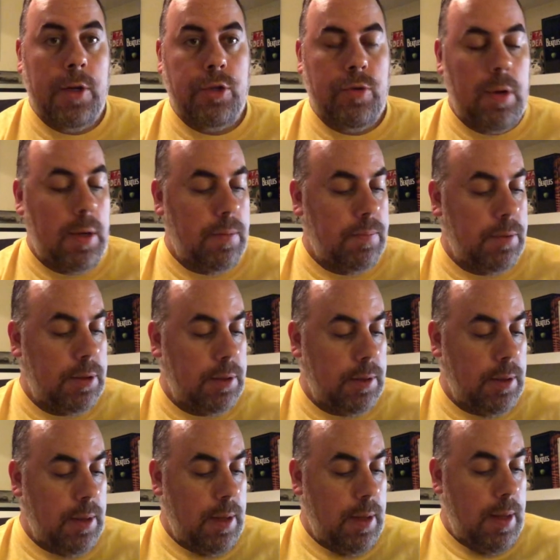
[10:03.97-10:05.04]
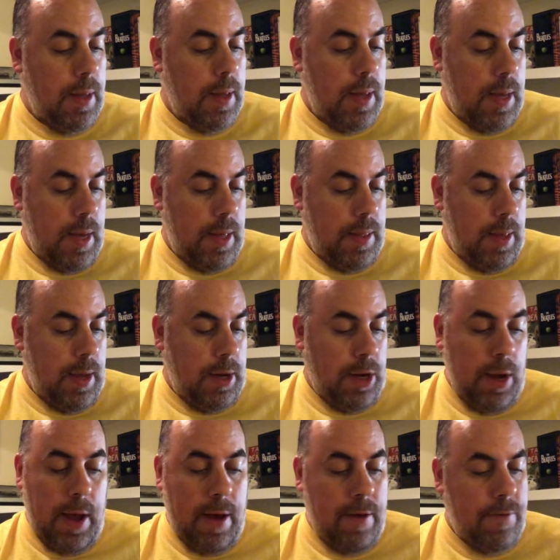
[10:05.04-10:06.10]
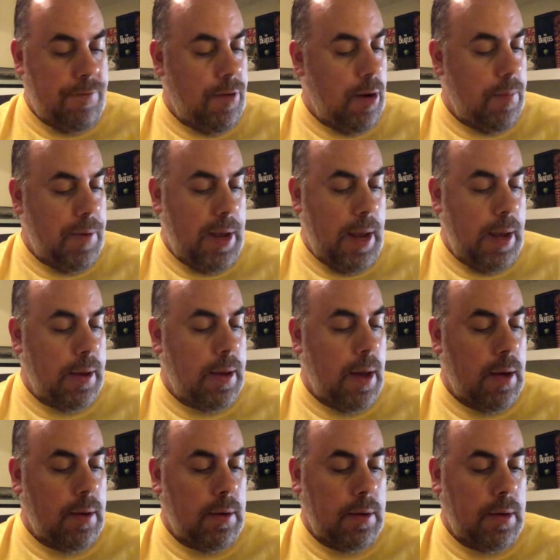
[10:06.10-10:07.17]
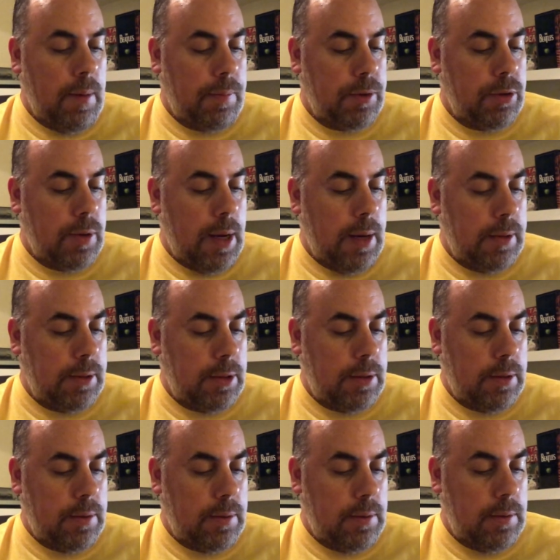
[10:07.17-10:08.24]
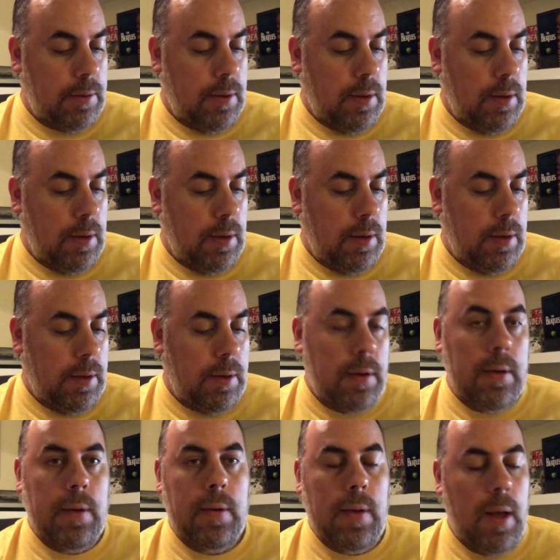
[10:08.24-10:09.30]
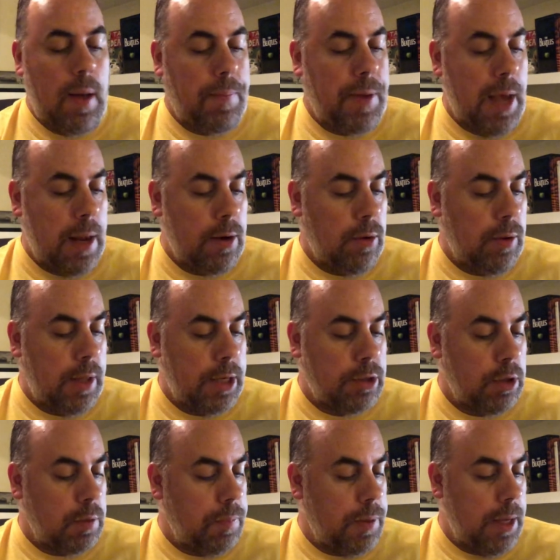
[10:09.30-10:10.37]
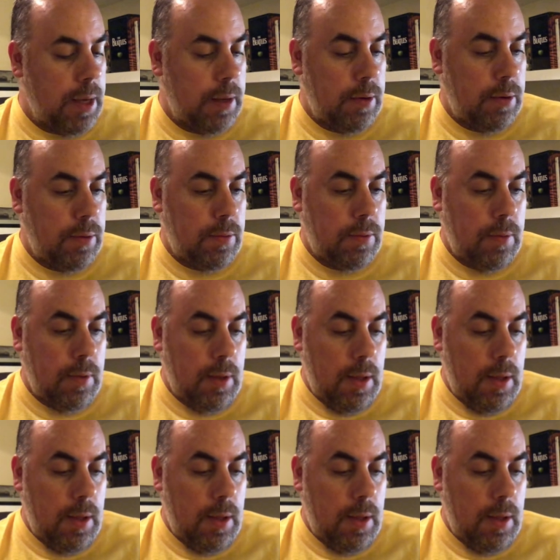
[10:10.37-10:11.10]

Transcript: drums, and then you have Herbie Hancock on a couple tracks on piano, electric piano.